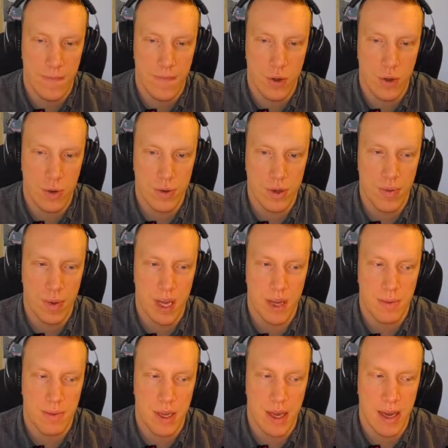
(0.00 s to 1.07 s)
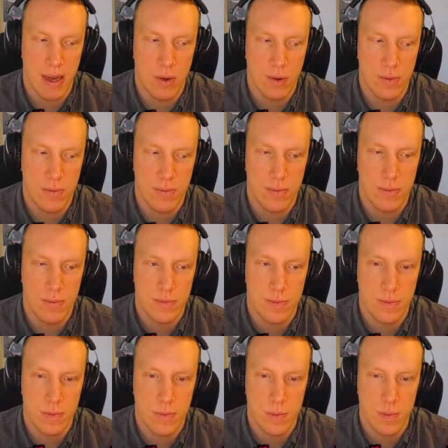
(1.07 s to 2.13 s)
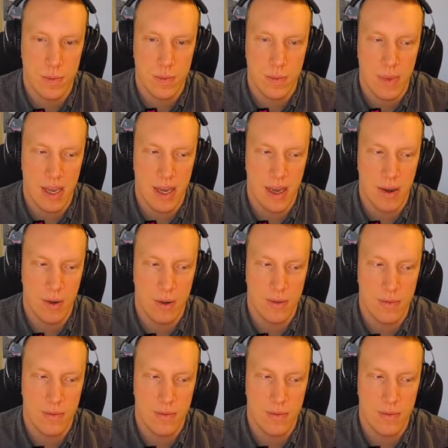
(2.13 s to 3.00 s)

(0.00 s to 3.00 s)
Fury Swipes. Ow. Ow.